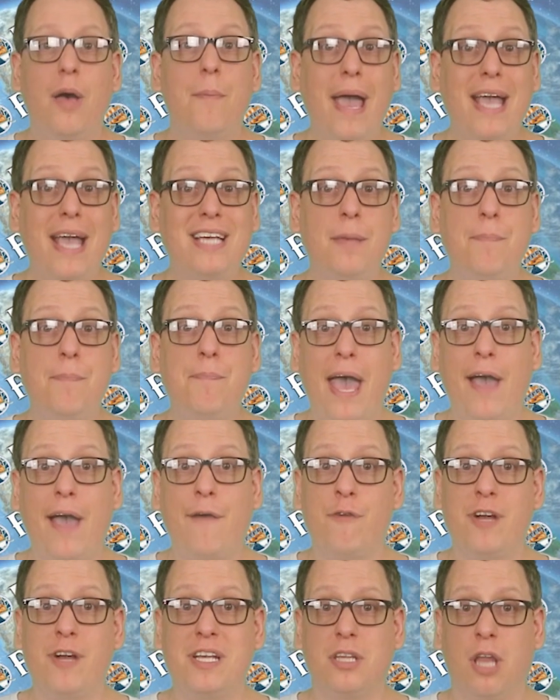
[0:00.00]
makes it beg
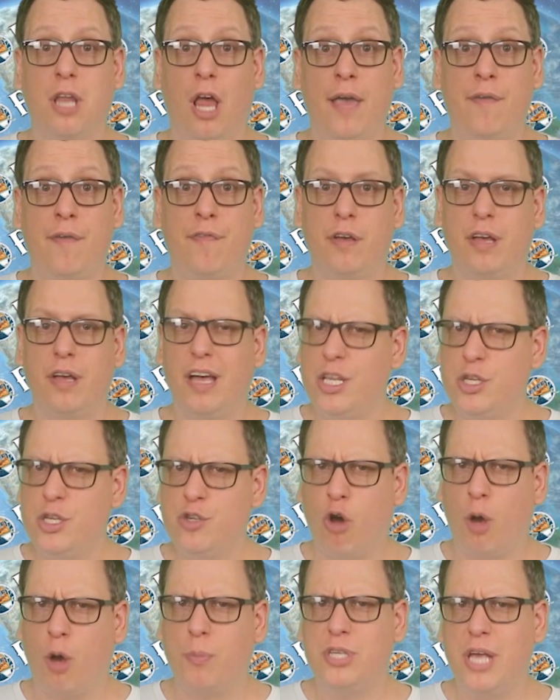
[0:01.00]
for its life and
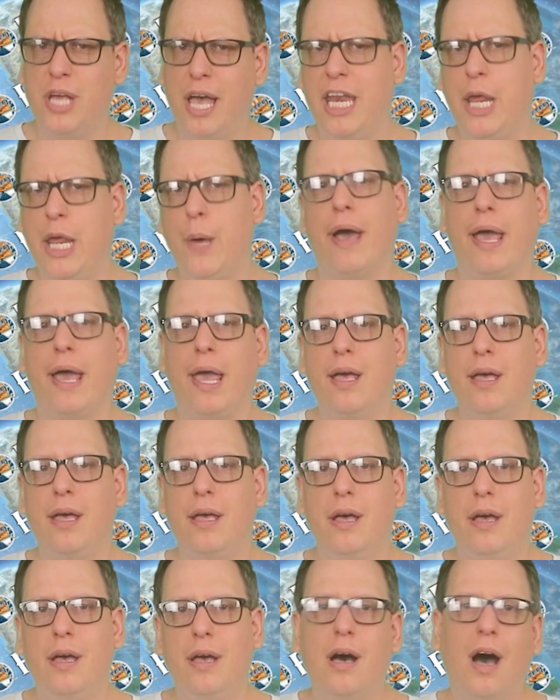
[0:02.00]
drops it anyway.
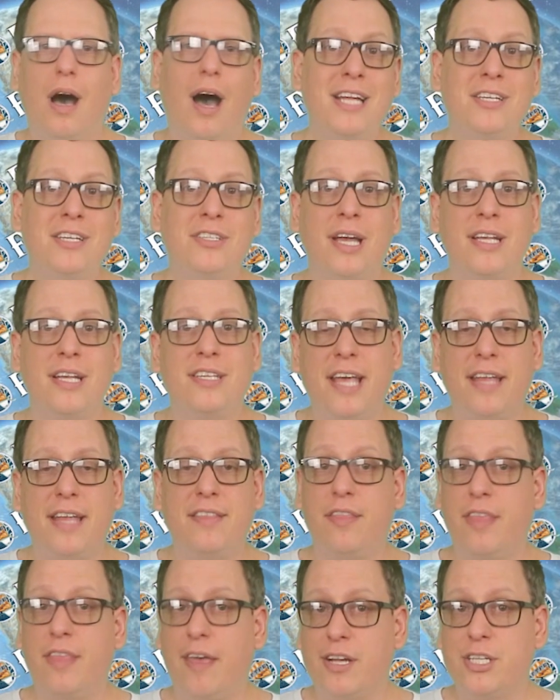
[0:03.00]
Einstein said
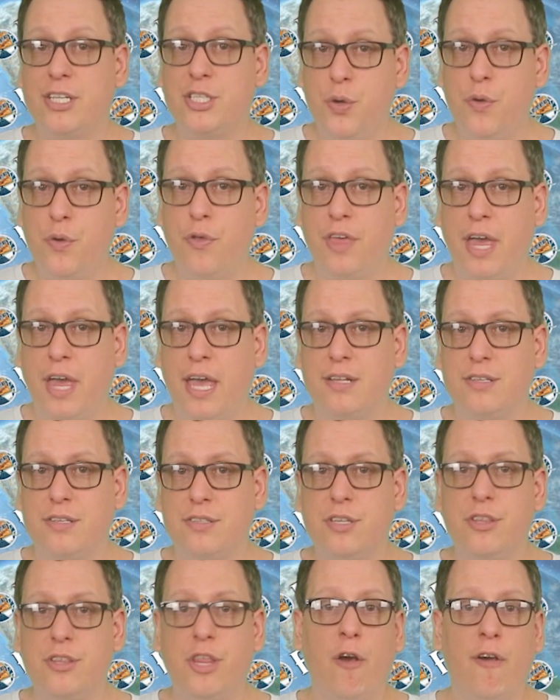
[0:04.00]
that there are two
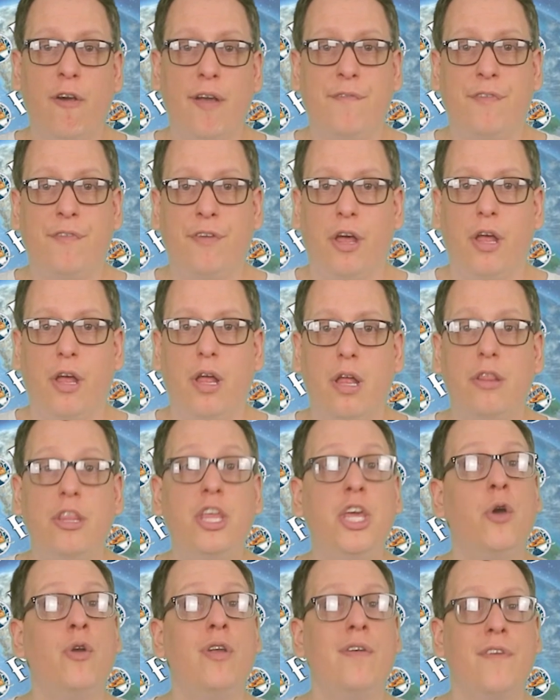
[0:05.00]
things that are infinite, the
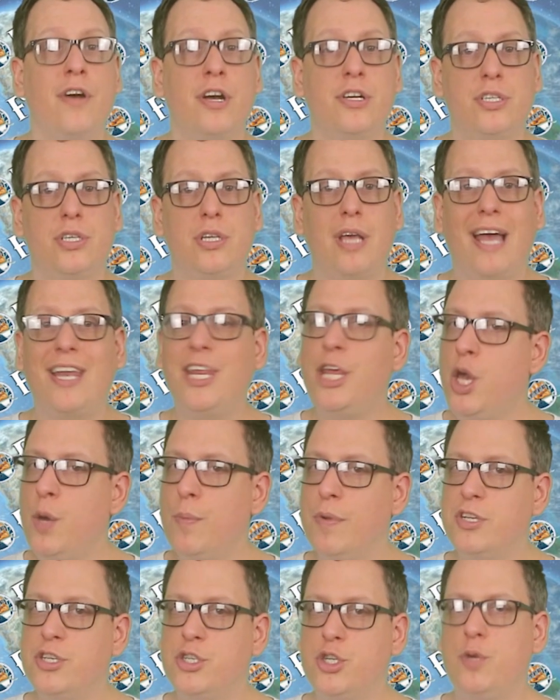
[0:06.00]
universe and
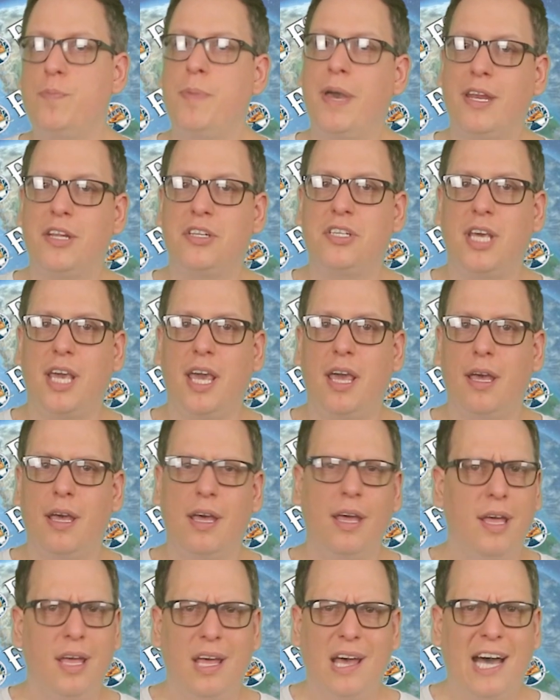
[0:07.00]
human stupidity.
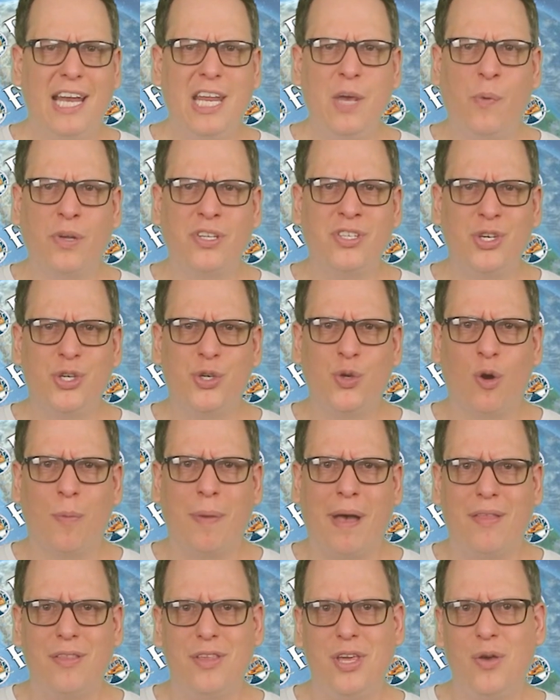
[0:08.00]
And he wasn't sure
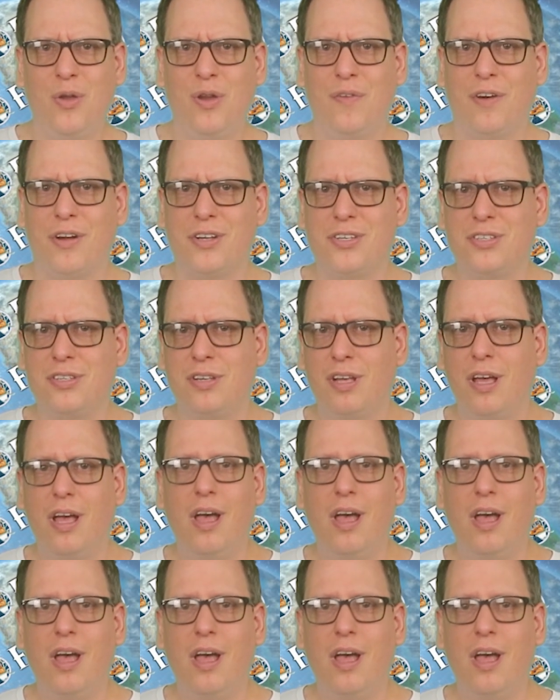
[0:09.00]
about the universe.